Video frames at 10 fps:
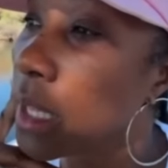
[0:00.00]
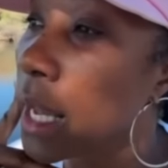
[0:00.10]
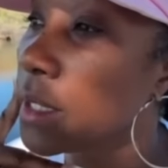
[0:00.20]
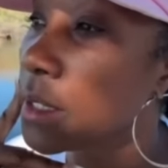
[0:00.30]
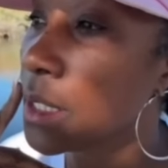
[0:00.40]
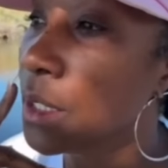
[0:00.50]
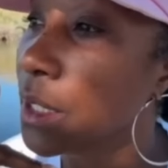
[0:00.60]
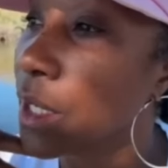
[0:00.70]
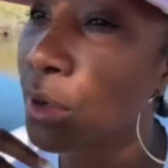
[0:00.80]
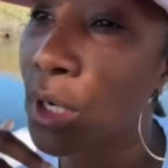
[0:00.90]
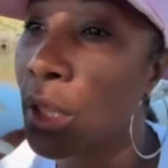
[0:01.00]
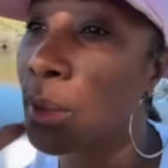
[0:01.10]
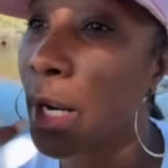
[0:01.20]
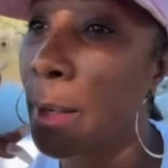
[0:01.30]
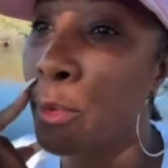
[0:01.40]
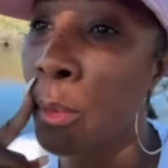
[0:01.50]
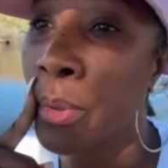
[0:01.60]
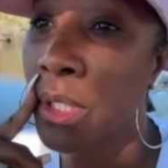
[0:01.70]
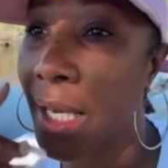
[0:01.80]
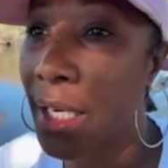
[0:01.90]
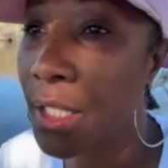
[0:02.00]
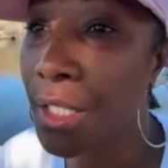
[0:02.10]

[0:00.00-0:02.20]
like Sealy on Color Purple and put that